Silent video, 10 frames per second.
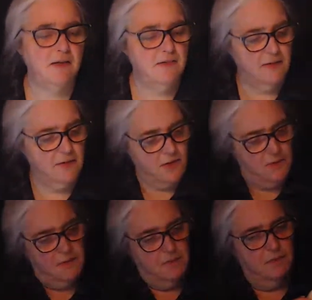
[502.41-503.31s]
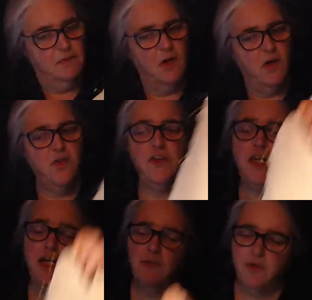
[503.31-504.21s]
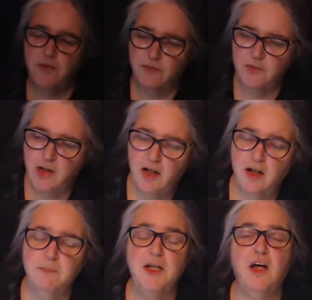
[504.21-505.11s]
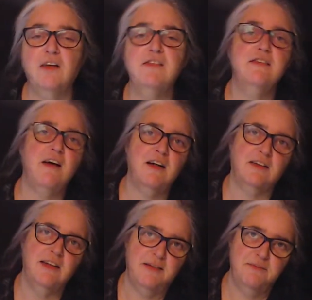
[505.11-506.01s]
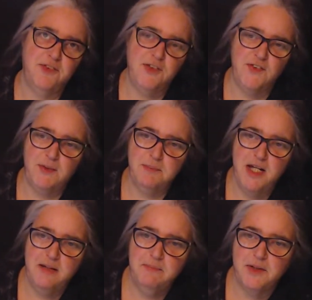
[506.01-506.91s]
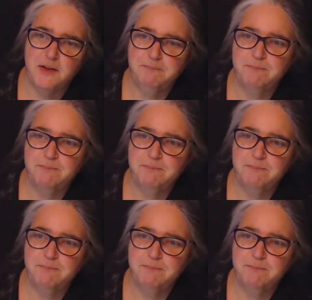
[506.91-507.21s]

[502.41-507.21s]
So hopefully I'll be all stocked up for September.